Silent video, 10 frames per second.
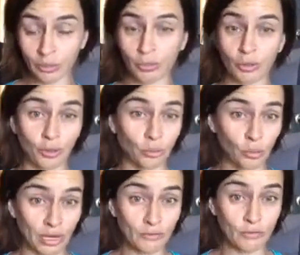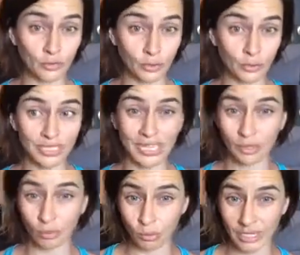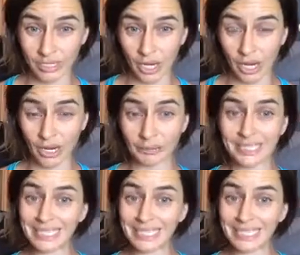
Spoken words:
with the right foods at the right times,